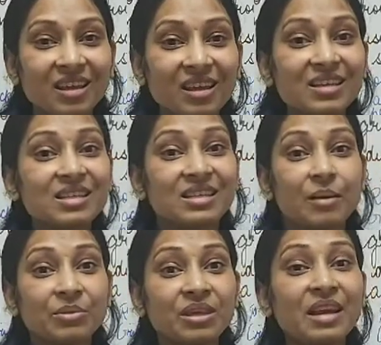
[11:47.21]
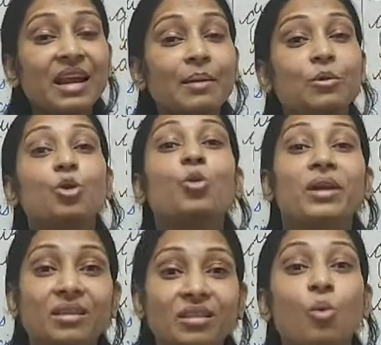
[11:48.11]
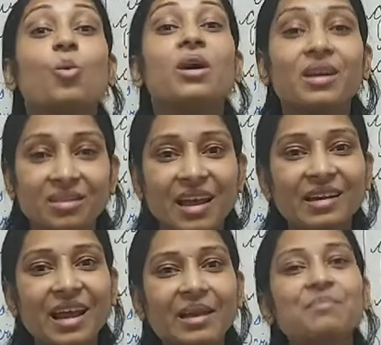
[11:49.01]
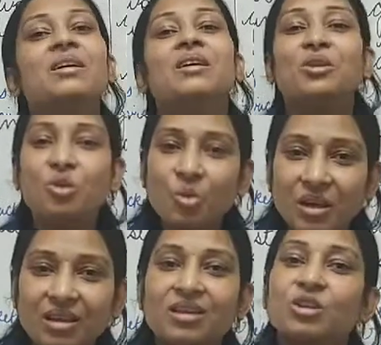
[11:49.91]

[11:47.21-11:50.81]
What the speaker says: is something that I am doing, the work that I am doing.